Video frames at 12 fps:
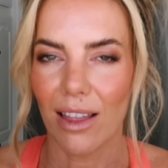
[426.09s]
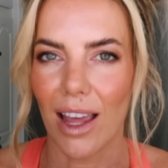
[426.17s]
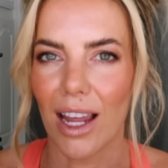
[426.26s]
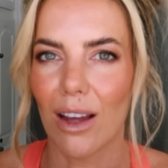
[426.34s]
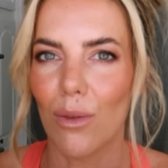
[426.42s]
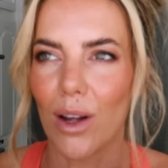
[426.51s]

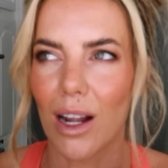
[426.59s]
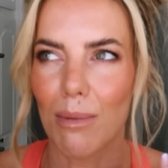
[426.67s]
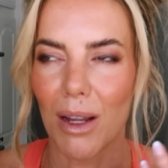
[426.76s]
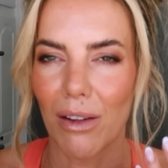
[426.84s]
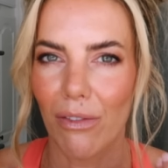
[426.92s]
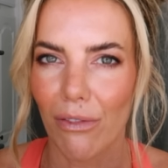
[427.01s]
Like we got to
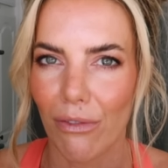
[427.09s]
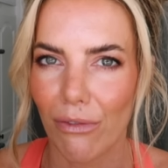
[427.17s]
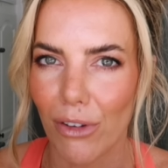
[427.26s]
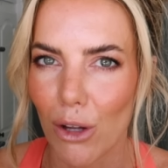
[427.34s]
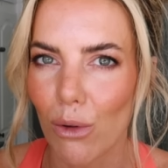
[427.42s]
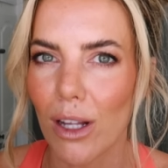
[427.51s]
be
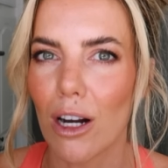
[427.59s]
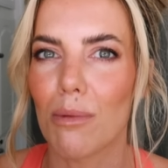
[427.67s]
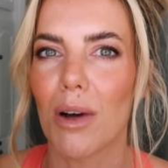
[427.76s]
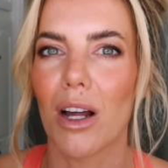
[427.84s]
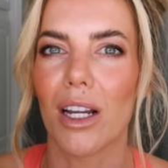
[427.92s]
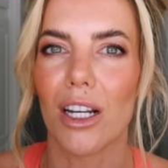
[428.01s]
fueling our
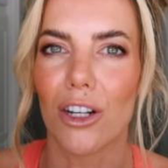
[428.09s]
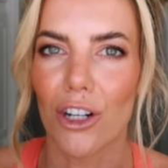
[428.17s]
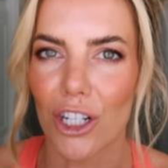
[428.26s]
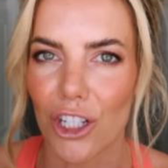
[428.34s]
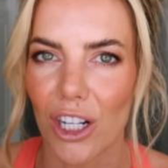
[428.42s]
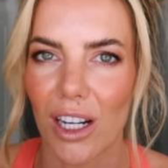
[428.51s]
body,
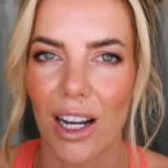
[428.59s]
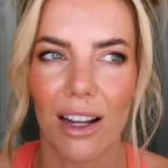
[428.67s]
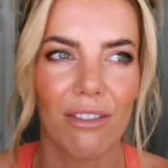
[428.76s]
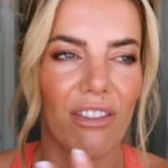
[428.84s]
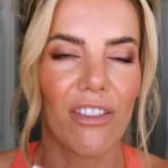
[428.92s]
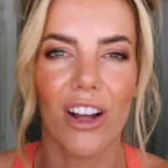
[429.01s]
nourishing
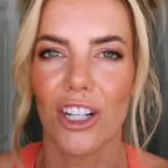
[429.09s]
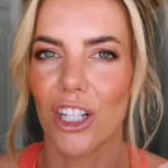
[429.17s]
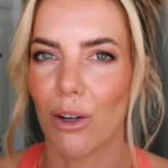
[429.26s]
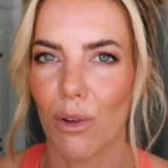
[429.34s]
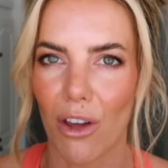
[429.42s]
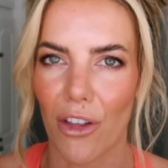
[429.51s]
it,
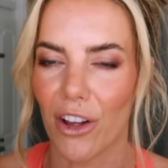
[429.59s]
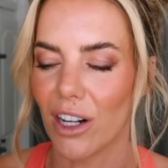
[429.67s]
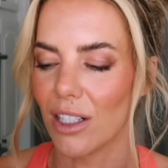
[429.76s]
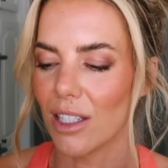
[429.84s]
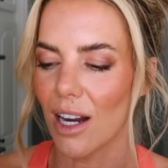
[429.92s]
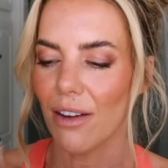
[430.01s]
flushing it with all the
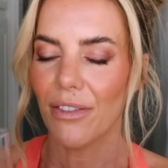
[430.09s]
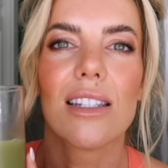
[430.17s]
good stuff.